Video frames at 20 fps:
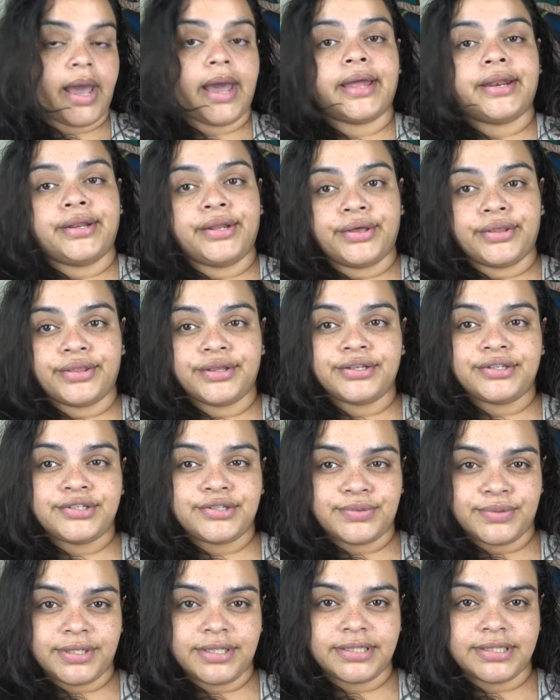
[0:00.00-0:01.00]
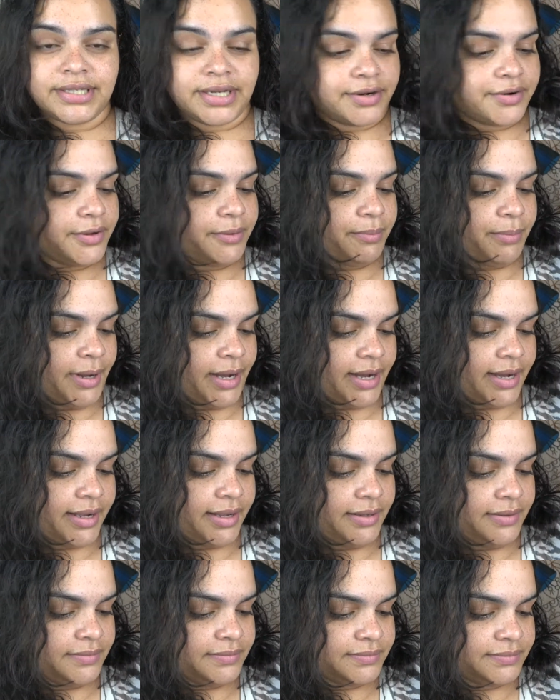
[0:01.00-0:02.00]
Another sweet cherry
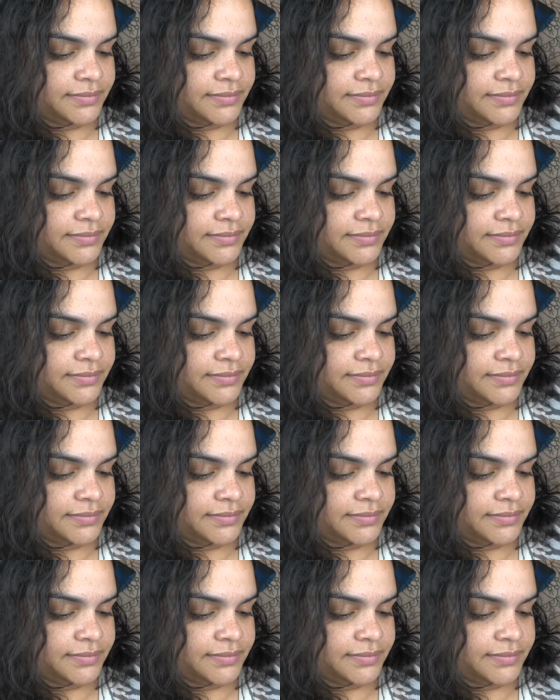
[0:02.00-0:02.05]
pie.